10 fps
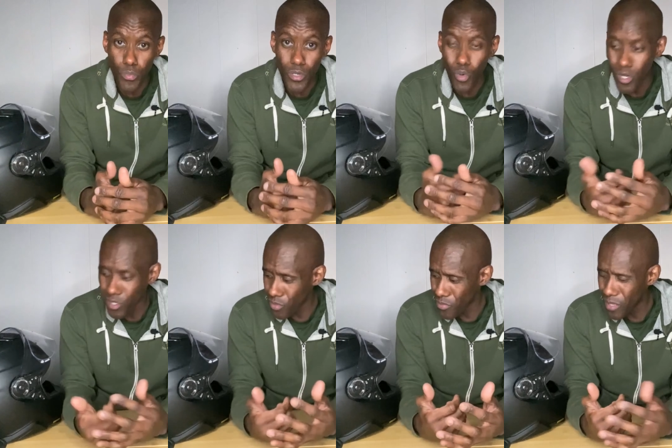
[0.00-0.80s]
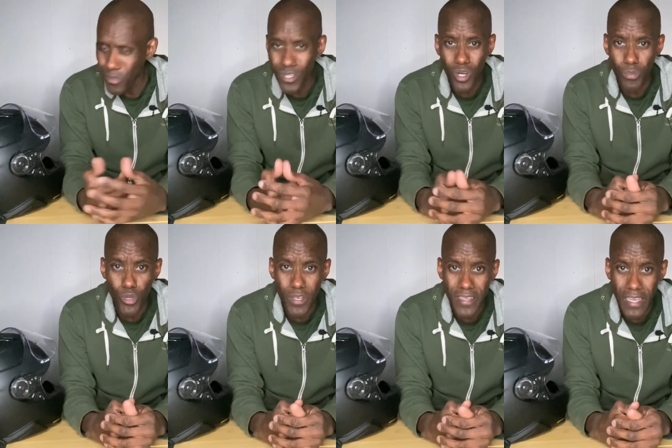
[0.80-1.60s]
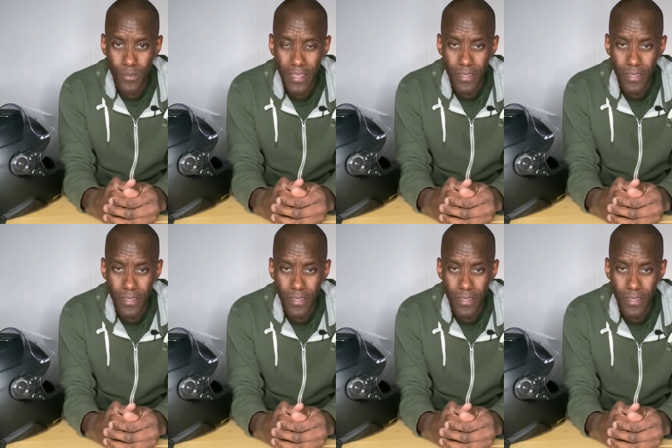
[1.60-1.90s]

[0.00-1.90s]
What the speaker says: you want to be able to communicate